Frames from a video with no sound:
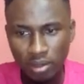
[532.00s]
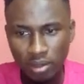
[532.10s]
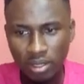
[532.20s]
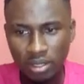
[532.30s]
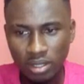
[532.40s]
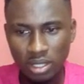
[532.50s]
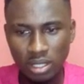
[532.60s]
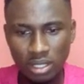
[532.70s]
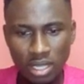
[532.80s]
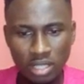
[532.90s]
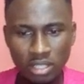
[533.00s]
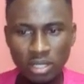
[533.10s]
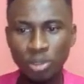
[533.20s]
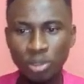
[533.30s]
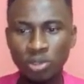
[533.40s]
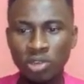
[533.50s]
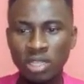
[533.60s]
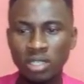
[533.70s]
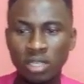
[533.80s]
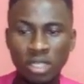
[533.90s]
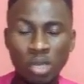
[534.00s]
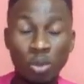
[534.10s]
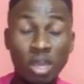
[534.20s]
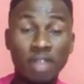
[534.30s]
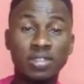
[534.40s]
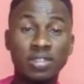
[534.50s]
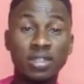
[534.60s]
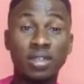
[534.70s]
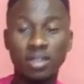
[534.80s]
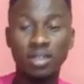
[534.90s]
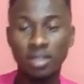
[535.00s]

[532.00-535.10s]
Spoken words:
Okay, that's the separator right there. Now we have 3.